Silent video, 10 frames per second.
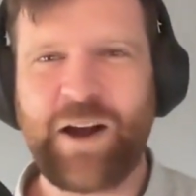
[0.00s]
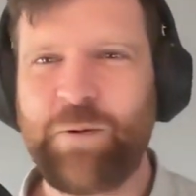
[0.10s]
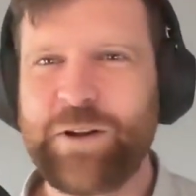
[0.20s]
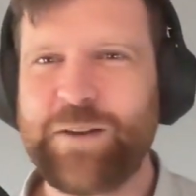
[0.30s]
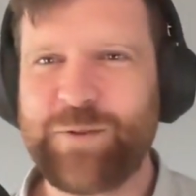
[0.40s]
I
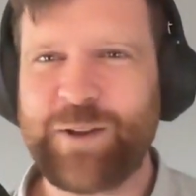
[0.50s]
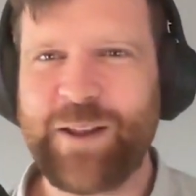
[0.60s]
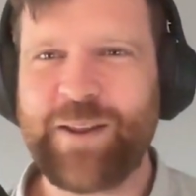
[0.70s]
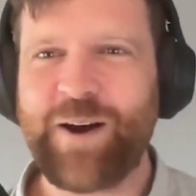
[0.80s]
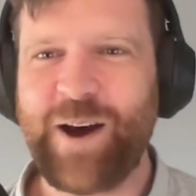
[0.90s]
want to give you
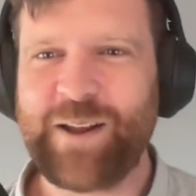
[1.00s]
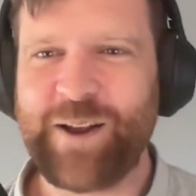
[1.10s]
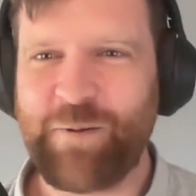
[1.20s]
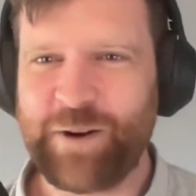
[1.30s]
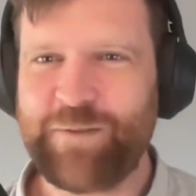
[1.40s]
I
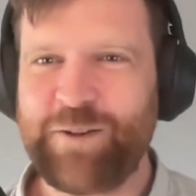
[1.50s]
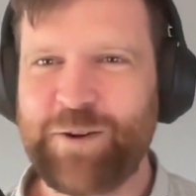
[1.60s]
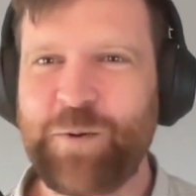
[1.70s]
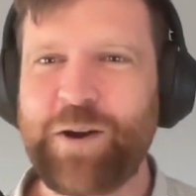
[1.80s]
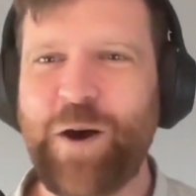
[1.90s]
want to give you the
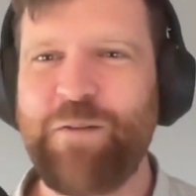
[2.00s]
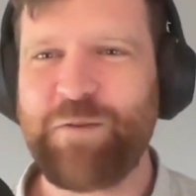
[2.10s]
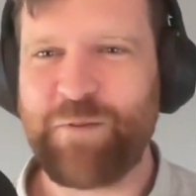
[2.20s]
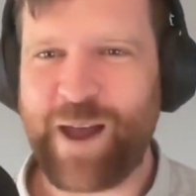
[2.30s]
quick overview